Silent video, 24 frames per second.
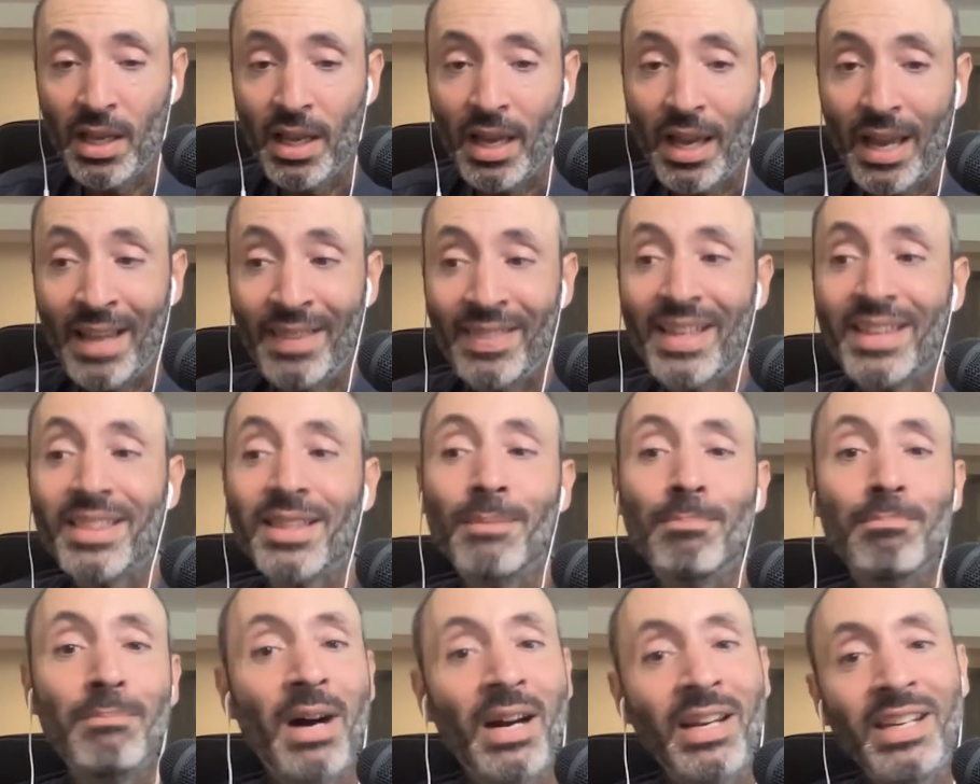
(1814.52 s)
and that the
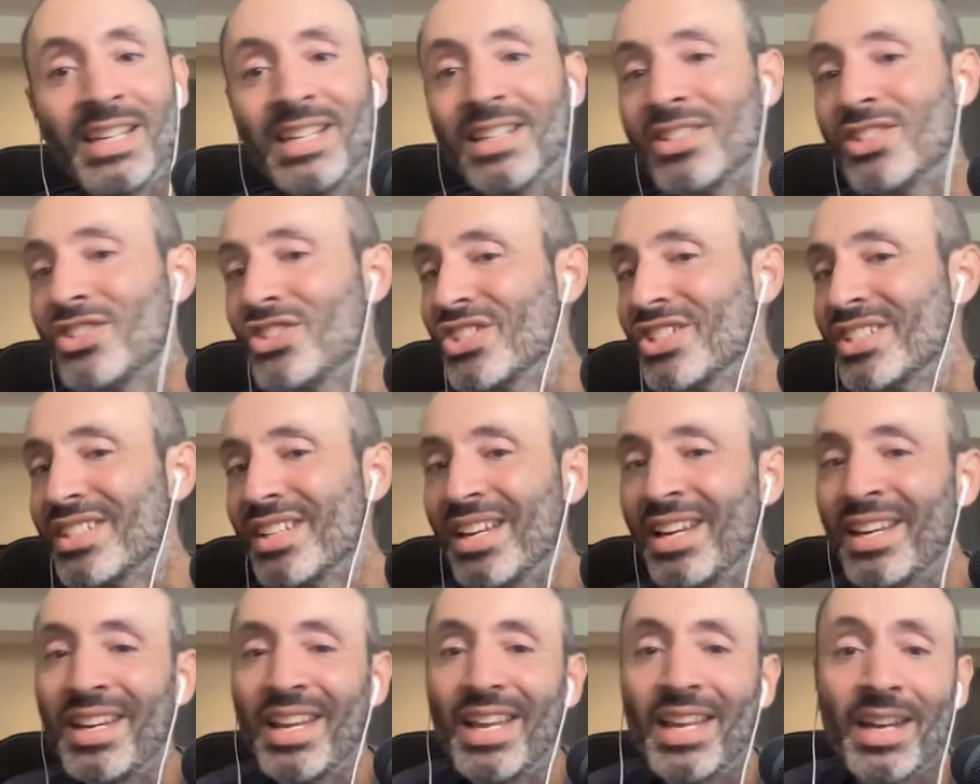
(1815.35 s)
money is just
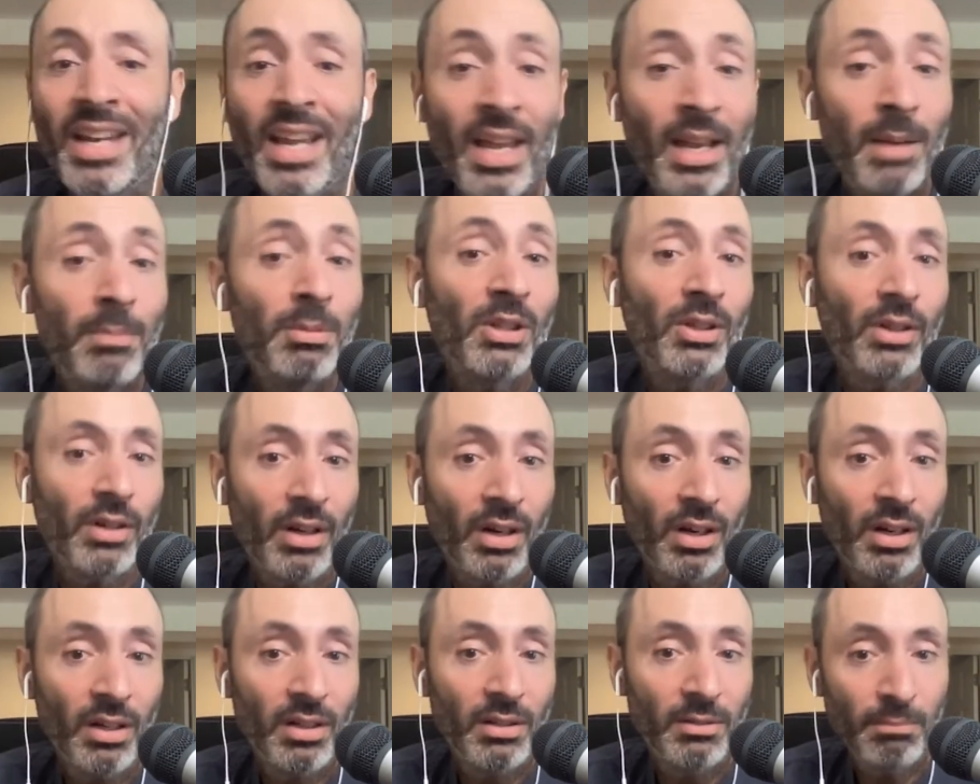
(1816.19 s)
an
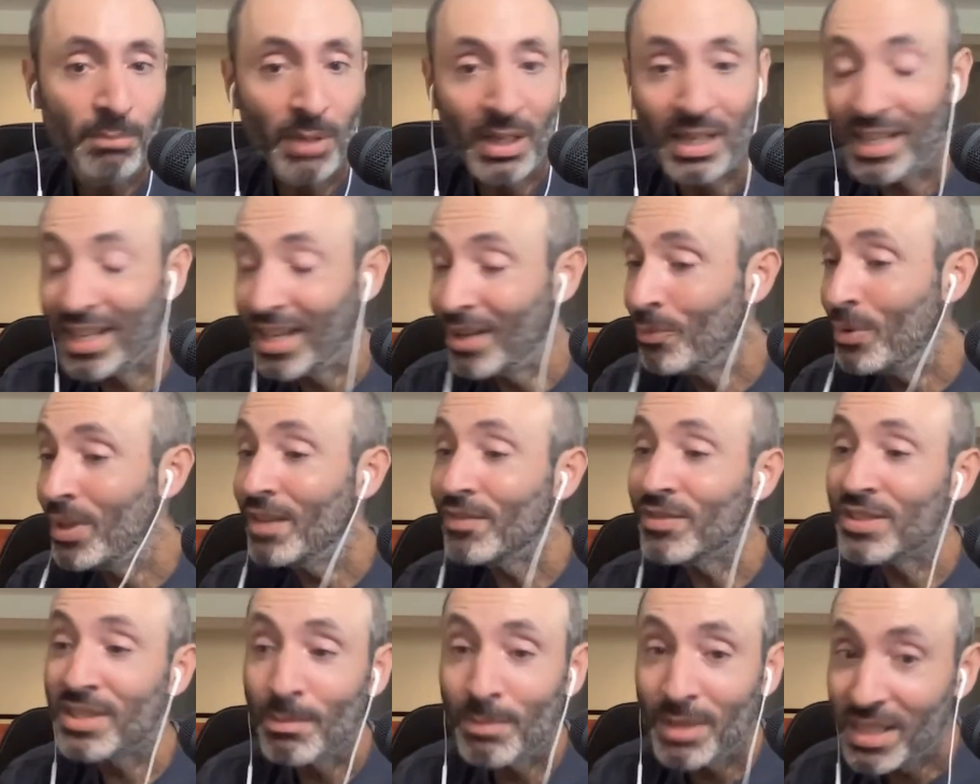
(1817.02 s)
enabler. But again, we have
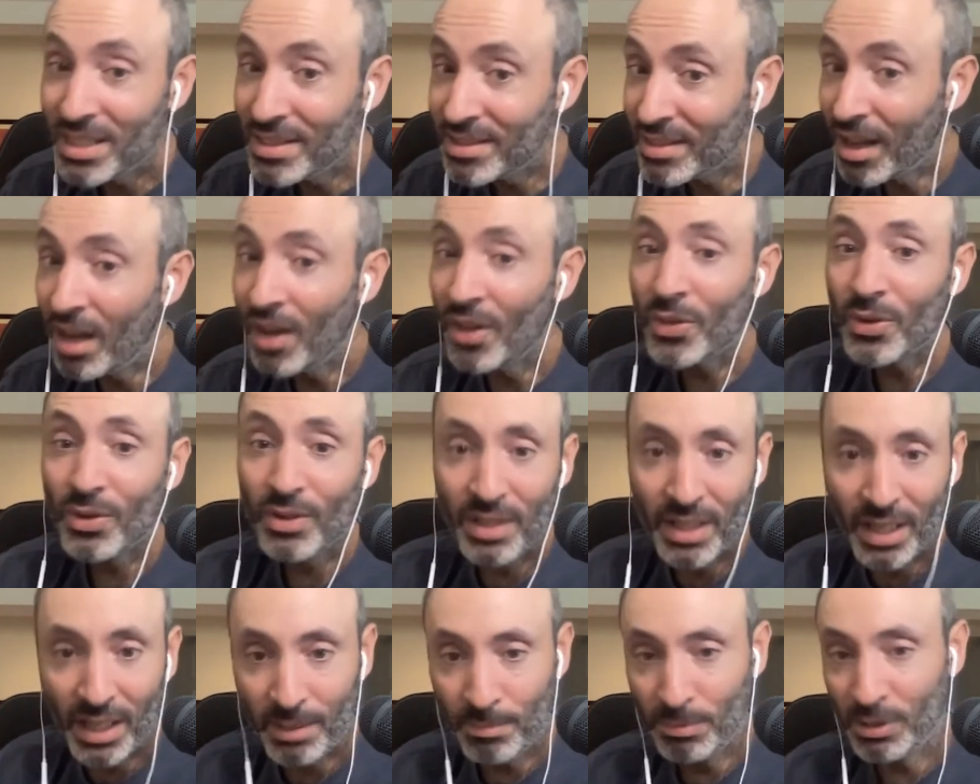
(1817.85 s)
some of these other
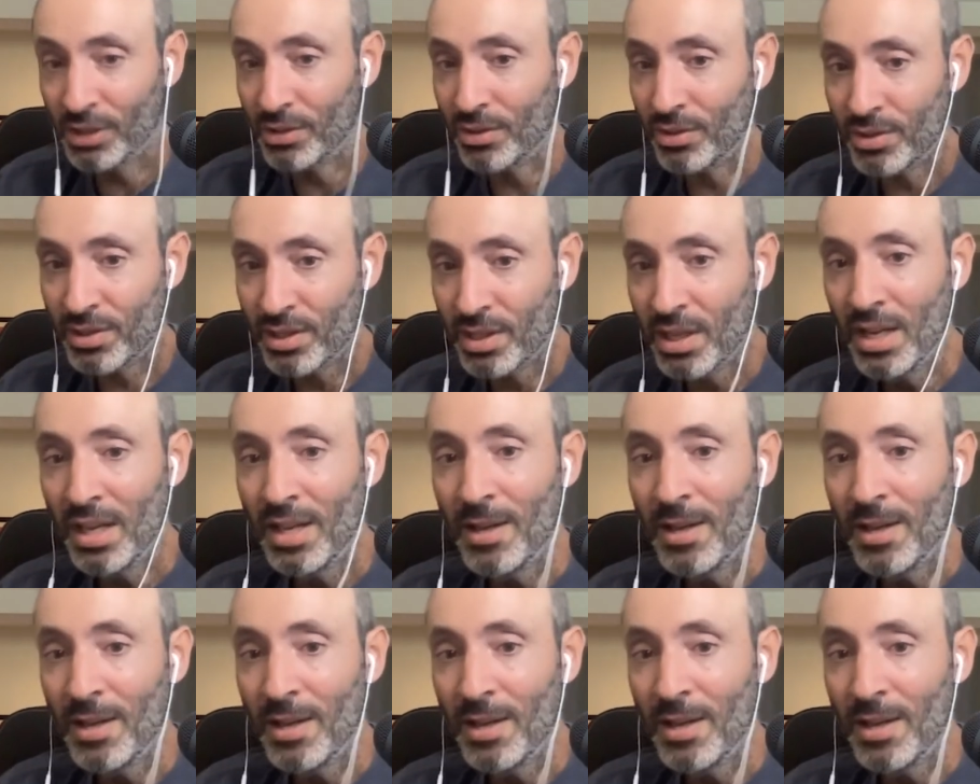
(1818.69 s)
enablers.